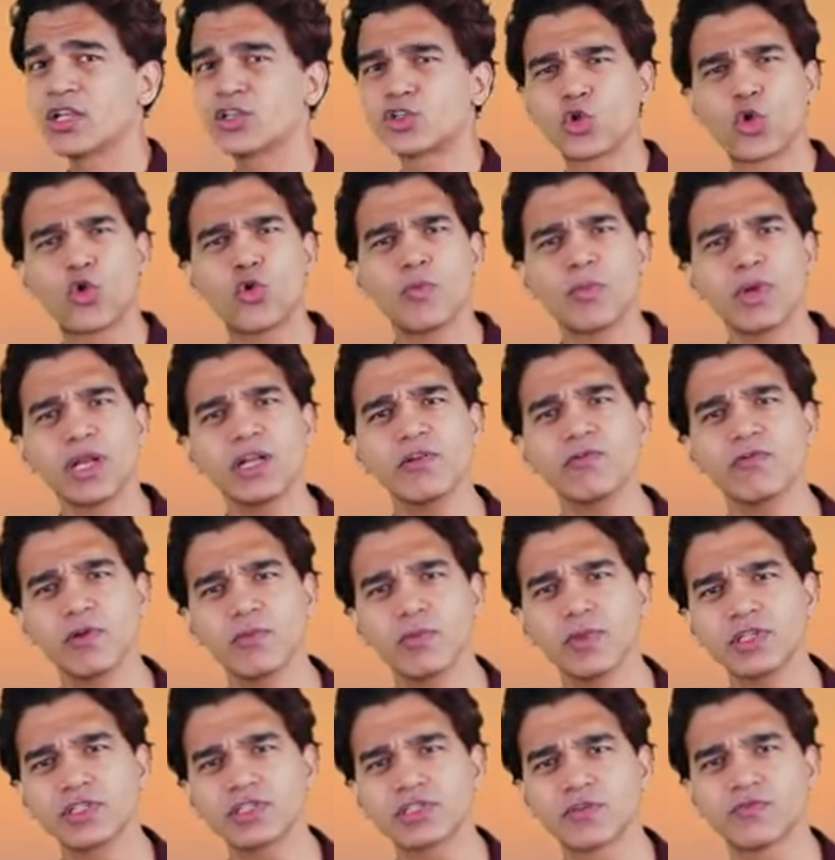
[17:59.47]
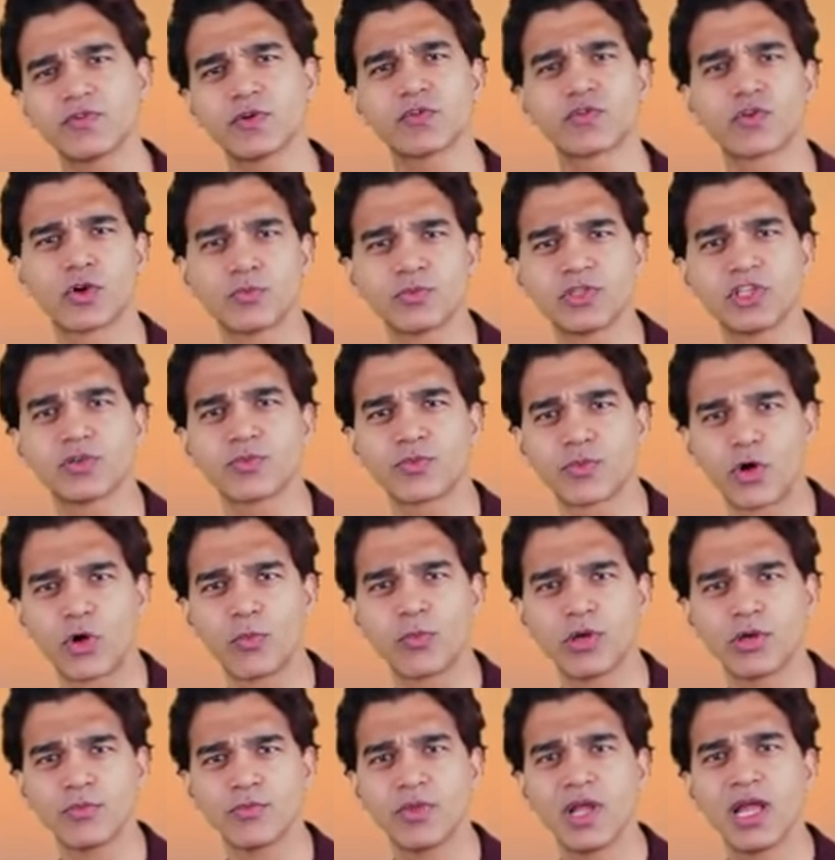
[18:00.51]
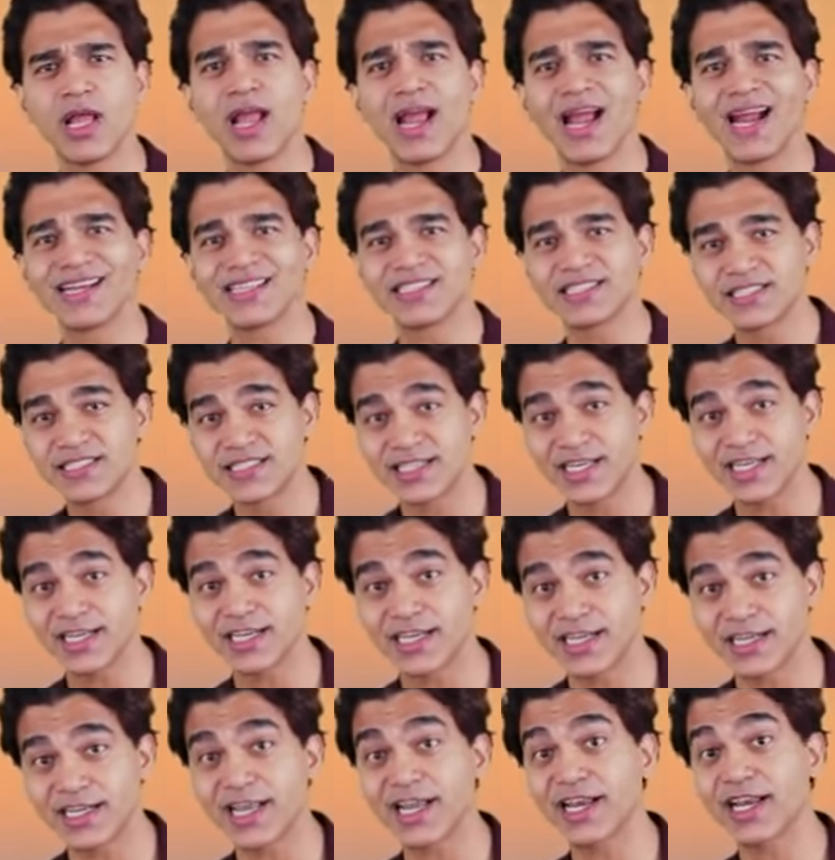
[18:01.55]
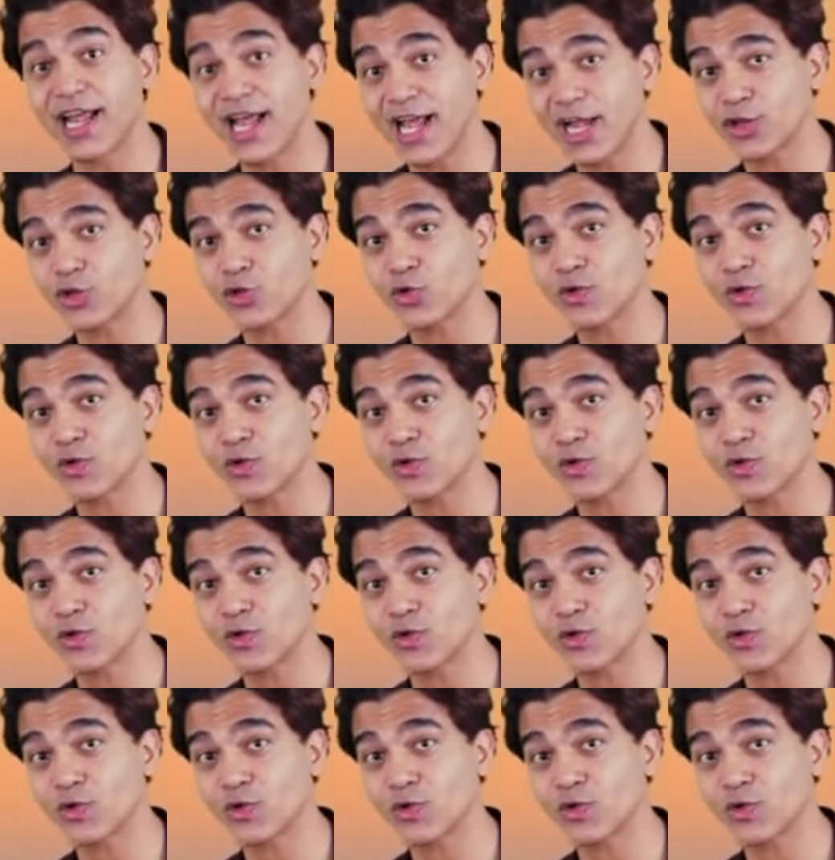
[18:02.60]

So many women suffer from this problem, and zinc can